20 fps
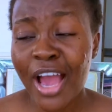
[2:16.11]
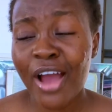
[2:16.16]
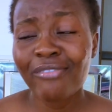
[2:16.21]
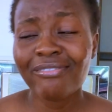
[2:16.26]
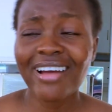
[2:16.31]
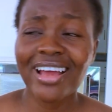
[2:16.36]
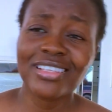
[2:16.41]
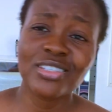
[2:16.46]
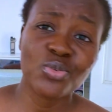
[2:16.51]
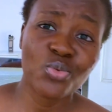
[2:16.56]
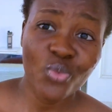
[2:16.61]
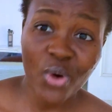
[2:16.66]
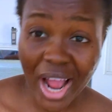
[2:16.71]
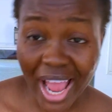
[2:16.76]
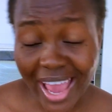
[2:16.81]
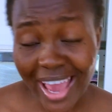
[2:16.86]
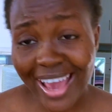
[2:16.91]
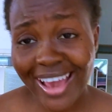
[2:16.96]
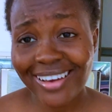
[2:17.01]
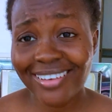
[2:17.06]
writing
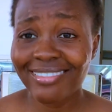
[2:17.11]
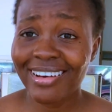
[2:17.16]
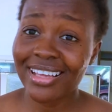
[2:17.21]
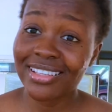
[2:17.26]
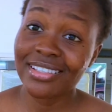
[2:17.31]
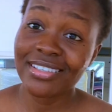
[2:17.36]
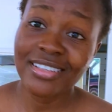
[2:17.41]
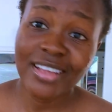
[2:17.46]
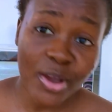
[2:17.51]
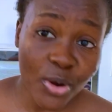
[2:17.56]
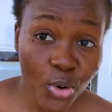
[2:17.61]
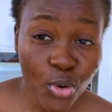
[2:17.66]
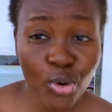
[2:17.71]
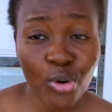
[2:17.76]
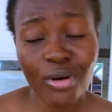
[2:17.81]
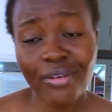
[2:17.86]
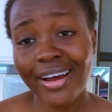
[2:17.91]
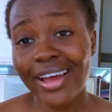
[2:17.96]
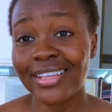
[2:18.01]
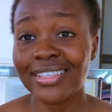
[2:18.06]
Waec, writing Neco,
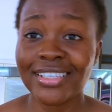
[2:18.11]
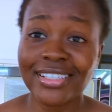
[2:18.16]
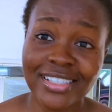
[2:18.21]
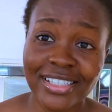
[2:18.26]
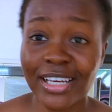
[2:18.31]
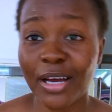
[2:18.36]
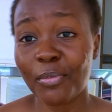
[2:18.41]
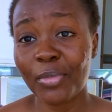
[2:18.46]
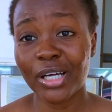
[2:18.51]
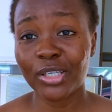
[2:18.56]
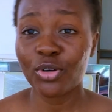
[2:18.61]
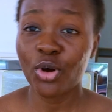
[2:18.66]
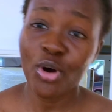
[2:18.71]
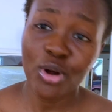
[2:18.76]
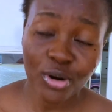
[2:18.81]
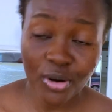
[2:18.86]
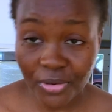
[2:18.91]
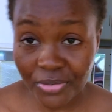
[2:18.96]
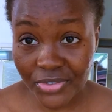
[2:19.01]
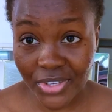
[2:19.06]
writing Jamb, and
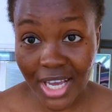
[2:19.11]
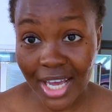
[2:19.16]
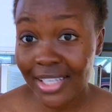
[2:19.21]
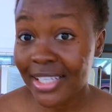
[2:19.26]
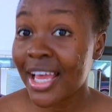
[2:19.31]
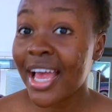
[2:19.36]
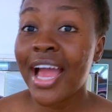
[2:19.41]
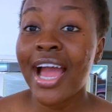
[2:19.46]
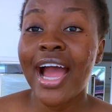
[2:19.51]
all of that.